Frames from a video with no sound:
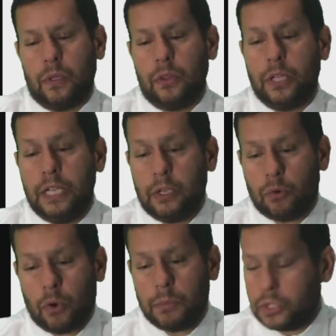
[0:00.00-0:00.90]
the
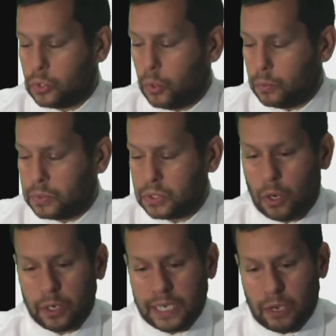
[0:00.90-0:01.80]
chromosomes
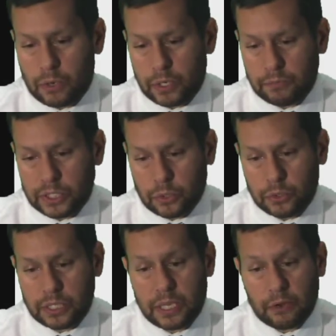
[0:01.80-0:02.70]
are now going to return
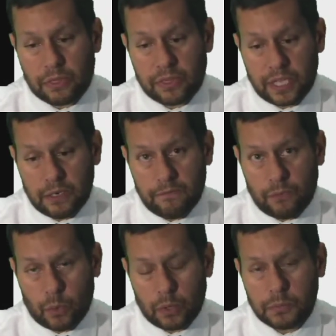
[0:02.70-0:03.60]
to their thin
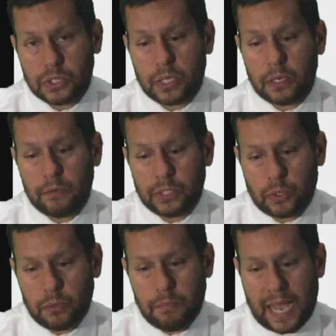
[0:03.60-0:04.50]
form, so they're going to
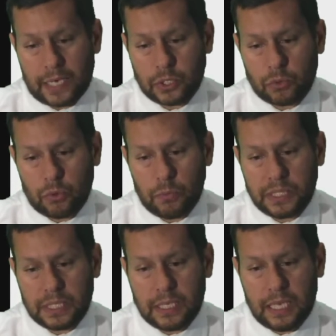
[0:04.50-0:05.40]
return back to
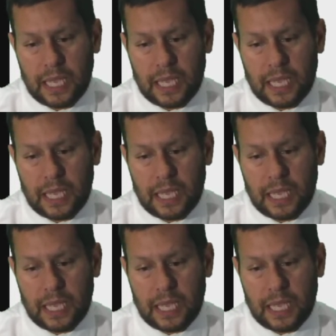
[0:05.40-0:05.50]
chromatin,